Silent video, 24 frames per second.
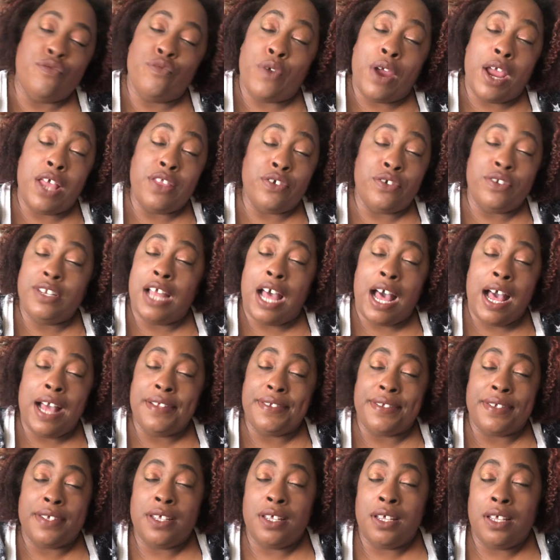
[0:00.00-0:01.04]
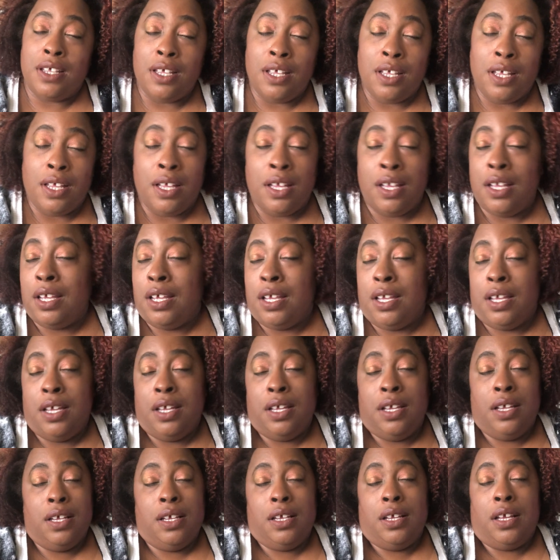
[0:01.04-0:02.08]
rather not
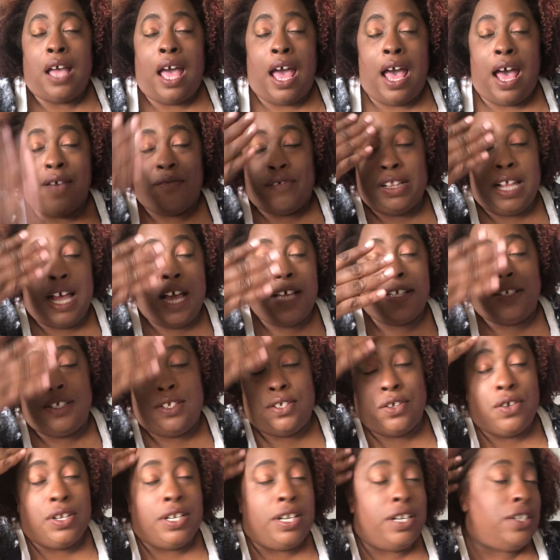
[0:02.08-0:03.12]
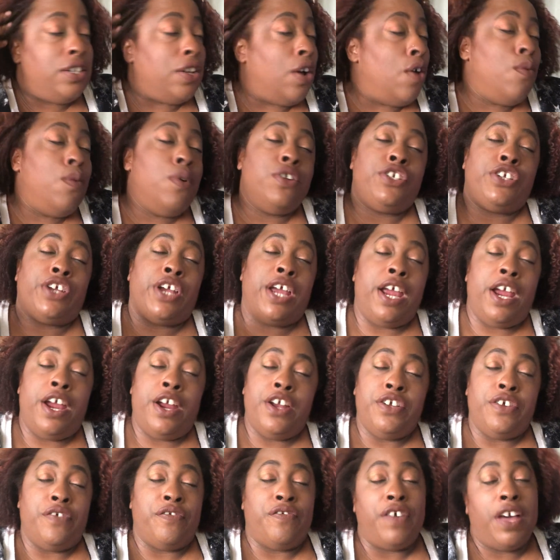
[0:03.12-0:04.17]
have glasses on and don't want your hair in
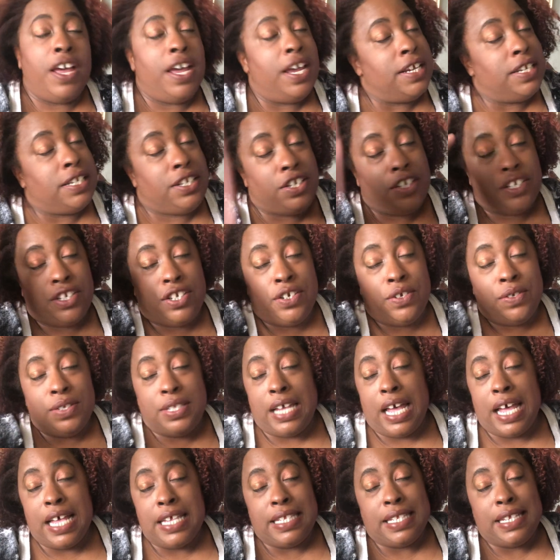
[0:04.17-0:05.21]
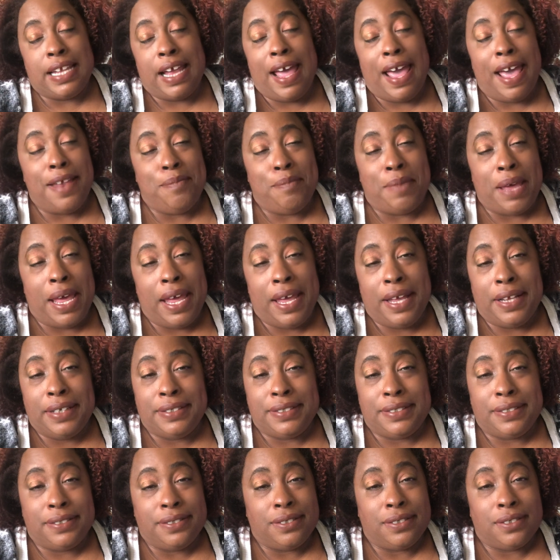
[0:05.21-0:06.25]
your face, just use that as a headband.
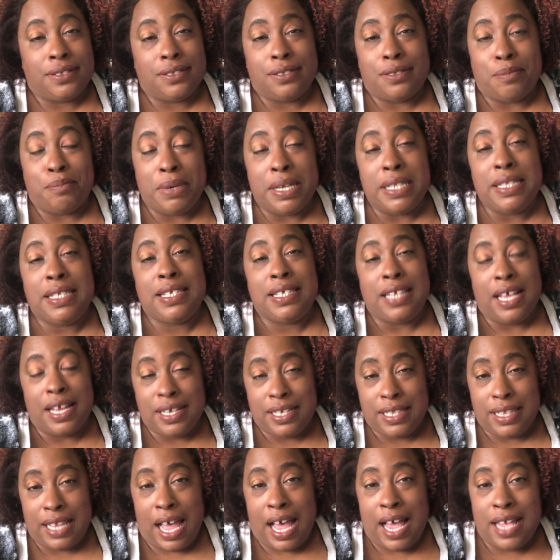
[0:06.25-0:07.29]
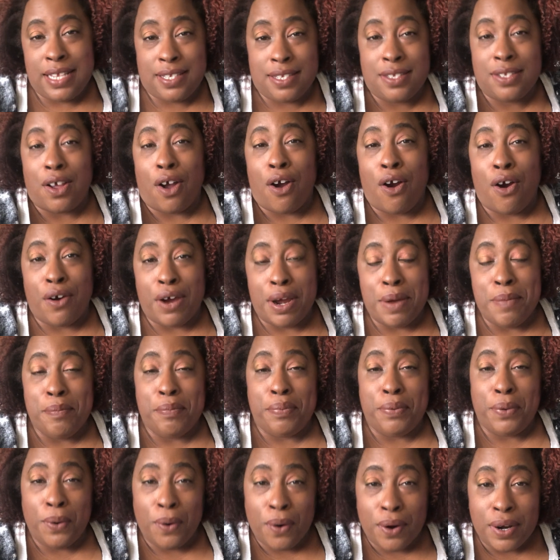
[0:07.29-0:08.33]
But sunglasses are
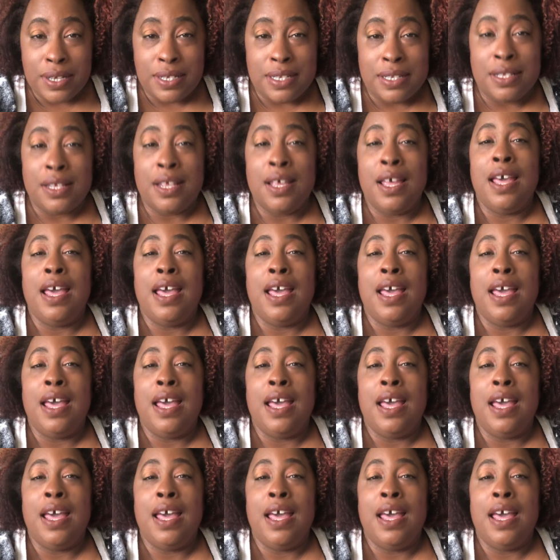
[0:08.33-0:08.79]
important.